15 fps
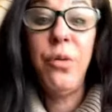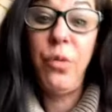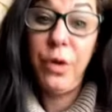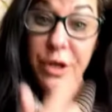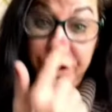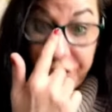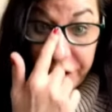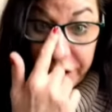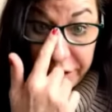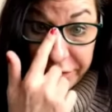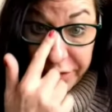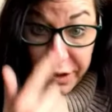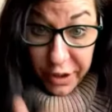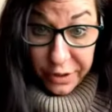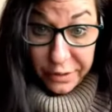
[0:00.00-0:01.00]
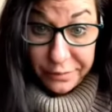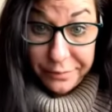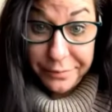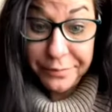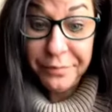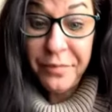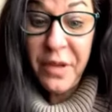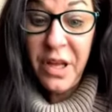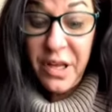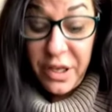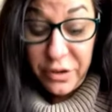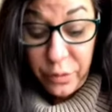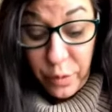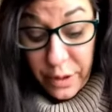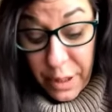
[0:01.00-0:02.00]
What he should have done
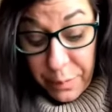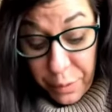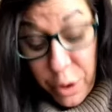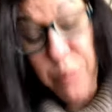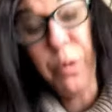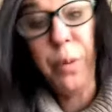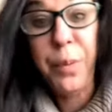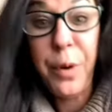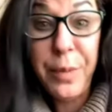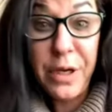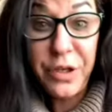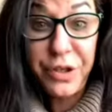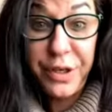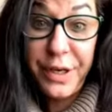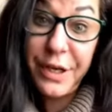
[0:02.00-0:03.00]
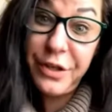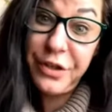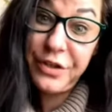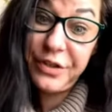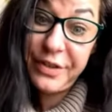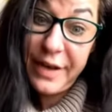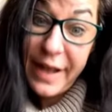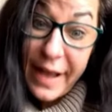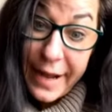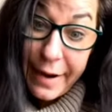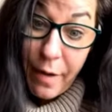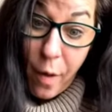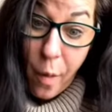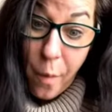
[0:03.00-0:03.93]
is when they put him on probation, he should have said, "Hey,